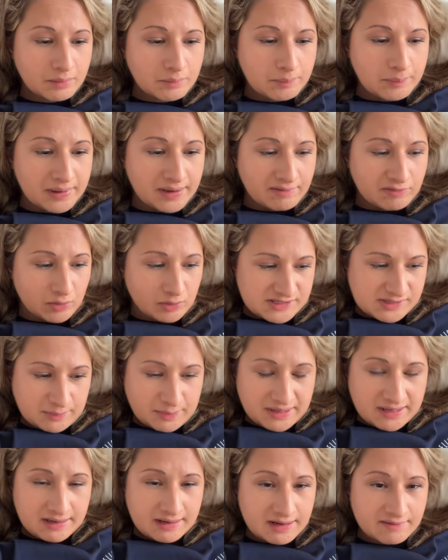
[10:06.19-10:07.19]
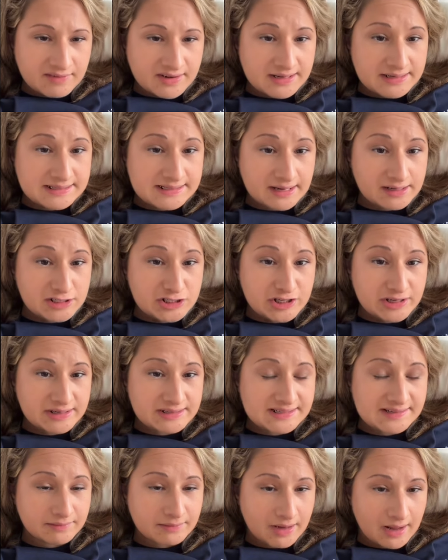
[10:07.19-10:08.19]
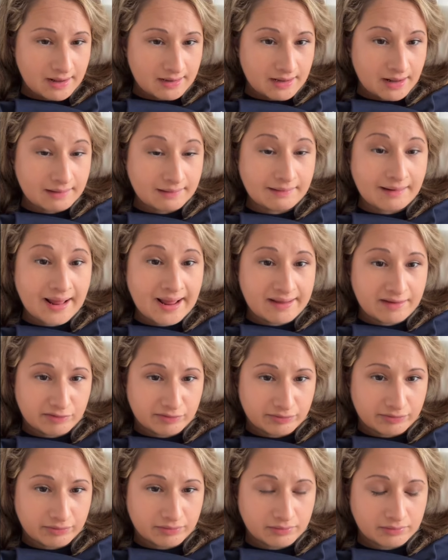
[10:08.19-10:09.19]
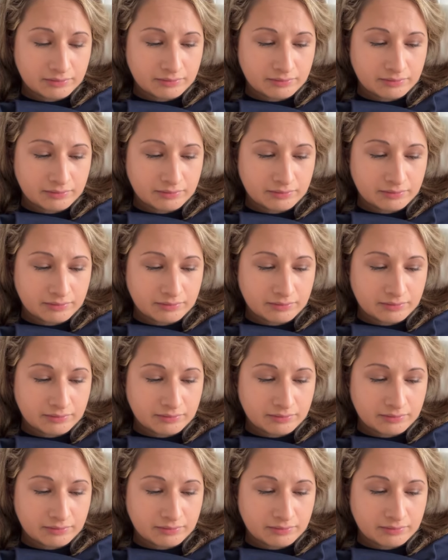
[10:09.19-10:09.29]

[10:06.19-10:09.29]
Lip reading: But I've also been given a second chance at life.